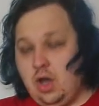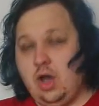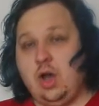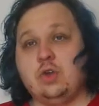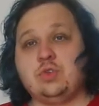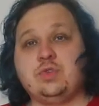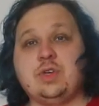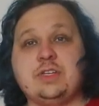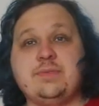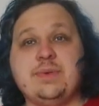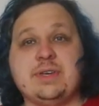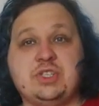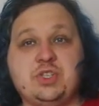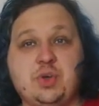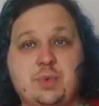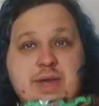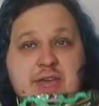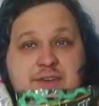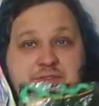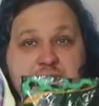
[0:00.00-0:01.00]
Also, to make sure we